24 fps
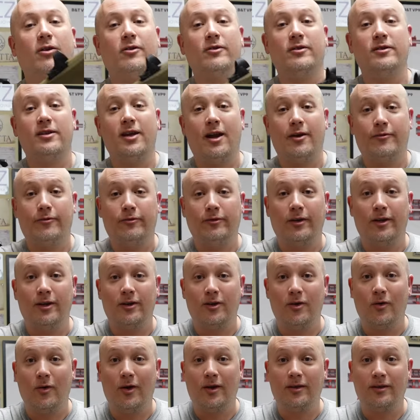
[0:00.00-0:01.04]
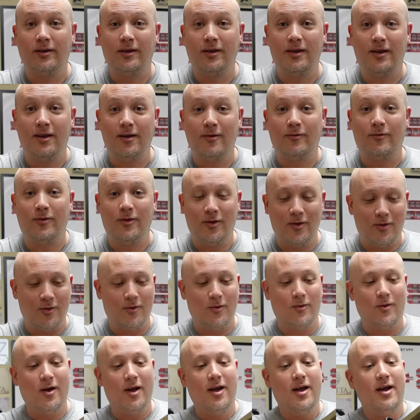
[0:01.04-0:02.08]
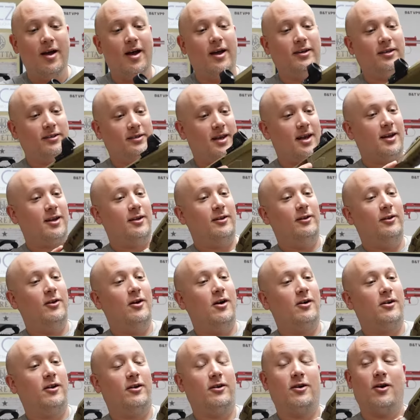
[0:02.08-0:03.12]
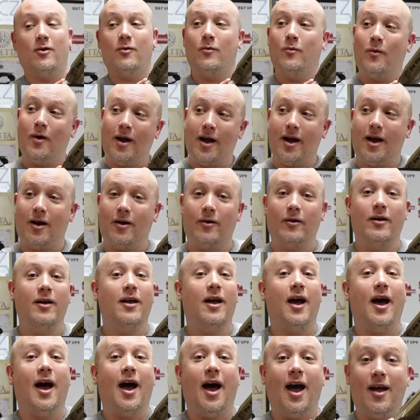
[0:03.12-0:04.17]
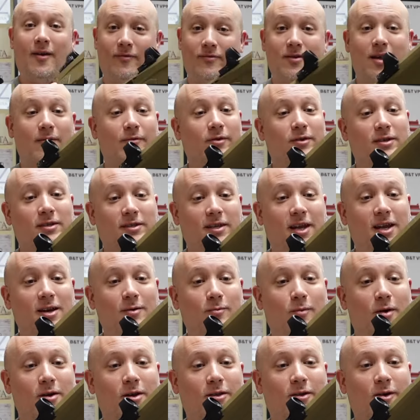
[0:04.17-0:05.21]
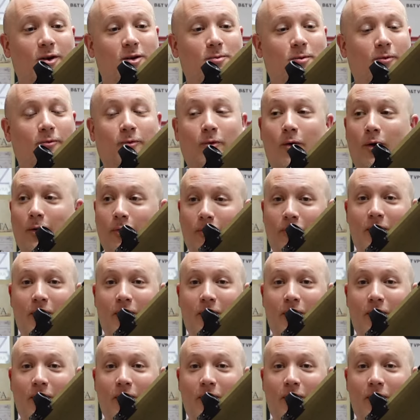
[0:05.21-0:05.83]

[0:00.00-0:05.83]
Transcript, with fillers: are definitely going to give you a second look and go, wow, I've never seen one of those before.